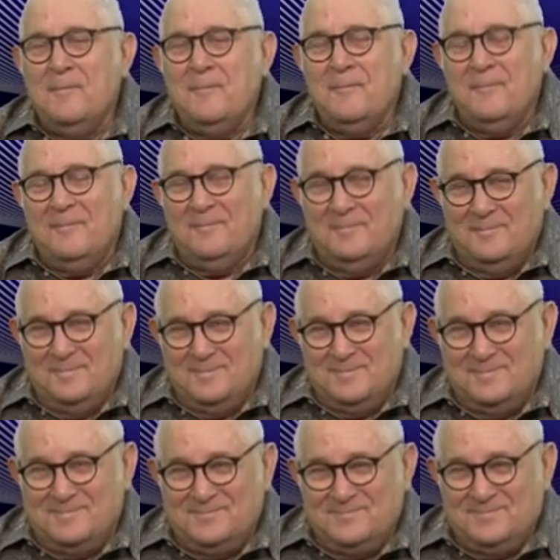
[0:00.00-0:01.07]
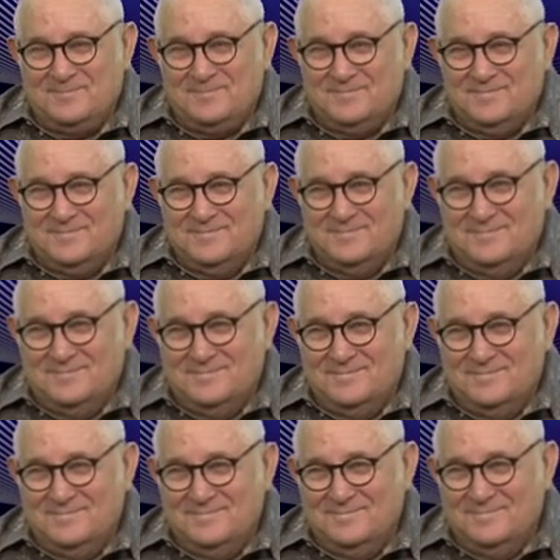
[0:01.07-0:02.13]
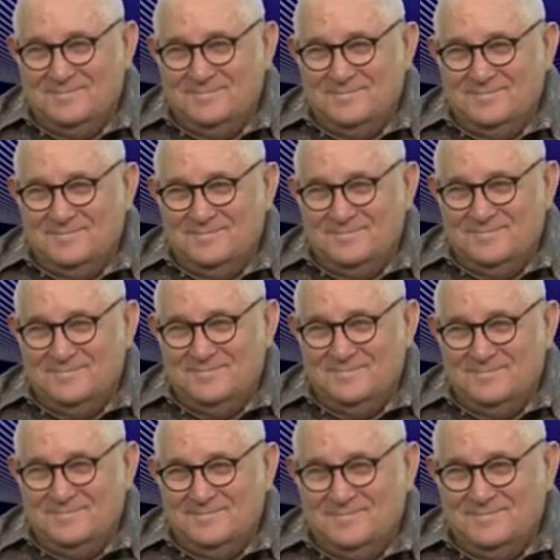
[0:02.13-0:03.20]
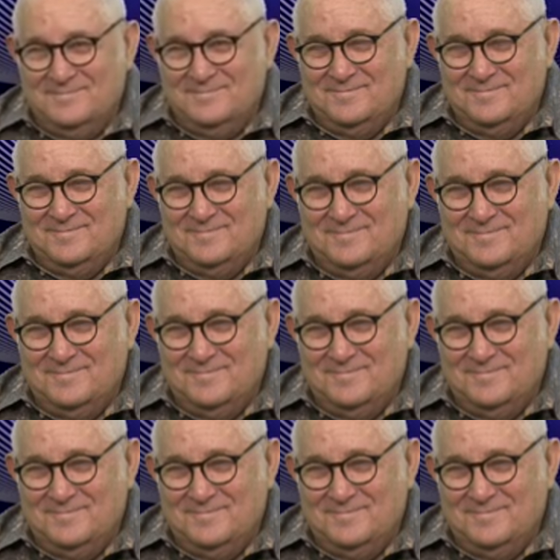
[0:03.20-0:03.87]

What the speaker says: [no speech]